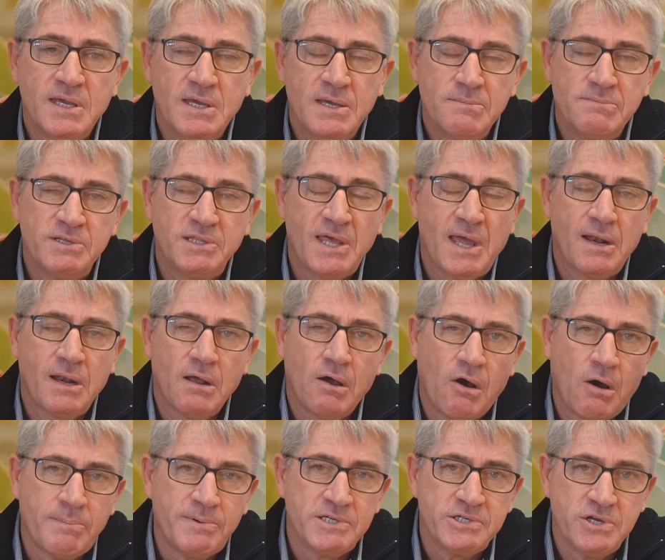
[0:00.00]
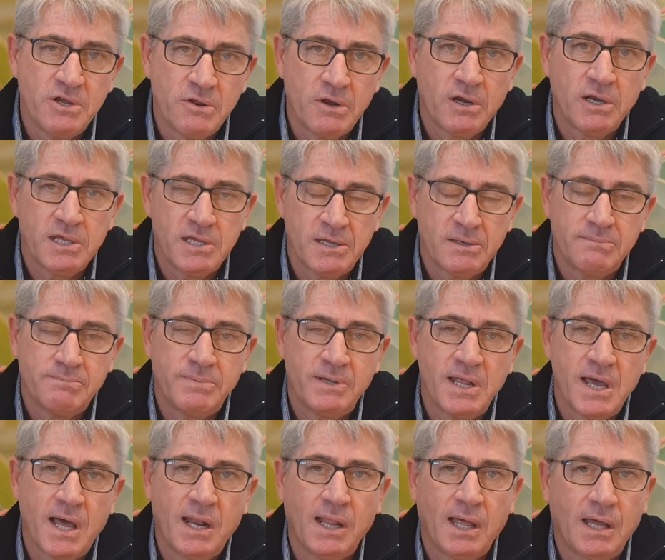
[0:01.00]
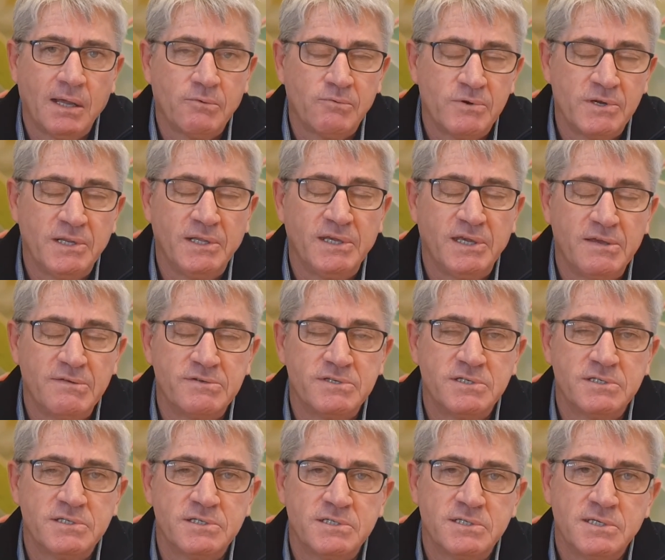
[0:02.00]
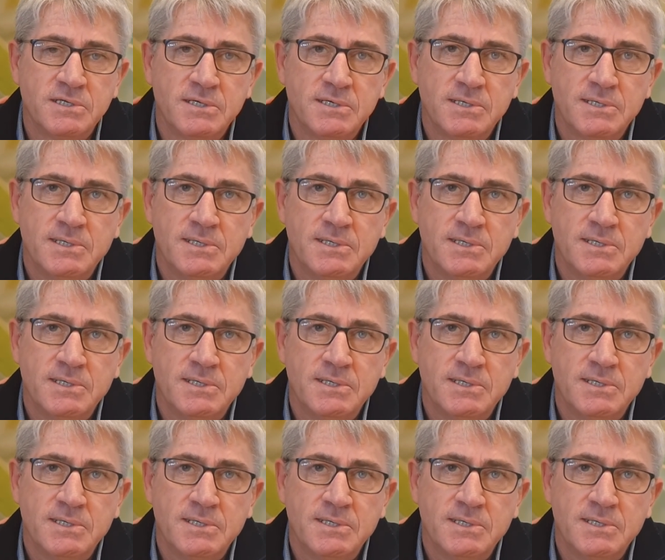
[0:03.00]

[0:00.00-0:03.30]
But that opportunity at Benalla really gives us